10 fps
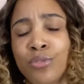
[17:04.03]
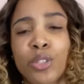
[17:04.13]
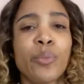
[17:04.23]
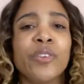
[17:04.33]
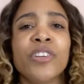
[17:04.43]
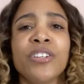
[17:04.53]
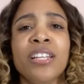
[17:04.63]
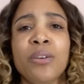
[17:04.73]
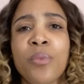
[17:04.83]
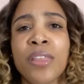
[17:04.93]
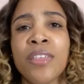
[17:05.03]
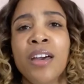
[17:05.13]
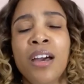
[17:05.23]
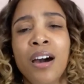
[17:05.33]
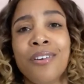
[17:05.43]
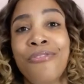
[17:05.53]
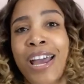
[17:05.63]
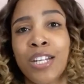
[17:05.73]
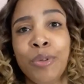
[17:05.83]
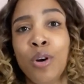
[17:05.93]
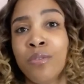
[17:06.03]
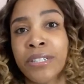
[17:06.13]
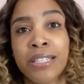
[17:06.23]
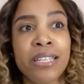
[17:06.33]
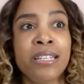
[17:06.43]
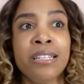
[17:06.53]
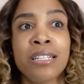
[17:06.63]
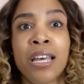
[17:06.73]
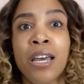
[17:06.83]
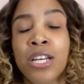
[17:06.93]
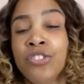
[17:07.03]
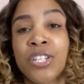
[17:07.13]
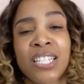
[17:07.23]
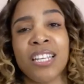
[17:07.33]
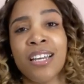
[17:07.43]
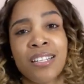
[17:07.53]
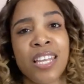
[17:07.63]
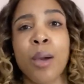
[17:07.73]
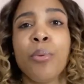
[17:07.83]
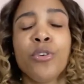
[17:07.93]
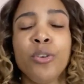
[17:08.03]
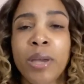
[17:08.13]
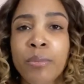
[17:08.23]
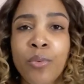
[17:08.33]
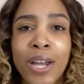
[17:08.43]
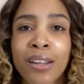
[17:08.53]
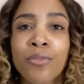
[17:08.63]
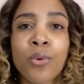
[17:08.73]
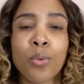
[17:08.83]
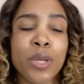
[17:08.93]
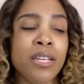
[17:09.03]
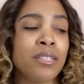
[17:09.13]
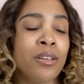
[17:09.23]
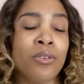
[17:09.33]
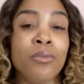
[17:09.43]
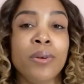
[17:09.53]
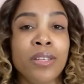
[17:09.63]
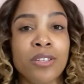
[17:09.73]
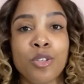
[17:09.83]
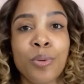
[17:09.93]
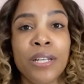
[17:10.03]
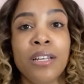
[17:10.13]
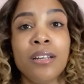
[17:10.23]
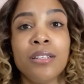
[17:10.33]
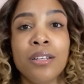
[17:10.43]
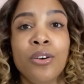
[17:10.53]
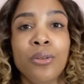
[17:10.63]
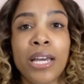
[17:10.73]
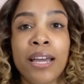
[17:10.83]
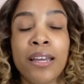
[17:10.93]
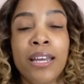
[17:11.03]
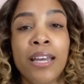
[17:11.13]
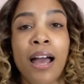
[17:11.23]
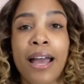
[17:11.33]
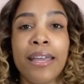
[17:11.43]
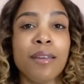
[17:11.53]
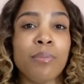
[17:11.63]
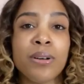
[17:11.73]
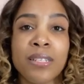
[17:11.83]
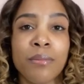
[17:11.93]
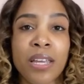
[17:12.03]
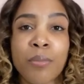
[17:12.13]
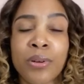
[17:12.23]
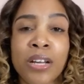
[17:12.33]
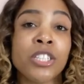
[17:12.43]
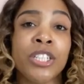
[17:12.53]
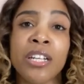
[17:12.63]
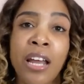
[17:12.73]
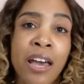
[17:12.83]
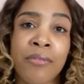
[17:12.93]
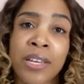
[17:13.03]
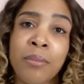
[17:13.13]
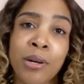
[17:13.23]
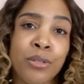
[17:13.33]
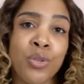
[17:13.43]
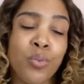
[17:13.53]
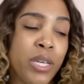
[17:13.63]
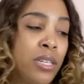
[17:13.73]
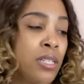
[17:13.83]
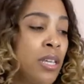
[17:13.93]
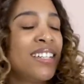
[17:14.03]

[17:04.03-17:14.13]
usually if you're dealing with a factory overseas, just to get a sample, you may be waiting four weeks. So this is pretty good to know that I can put something in production and have it in about two weeks.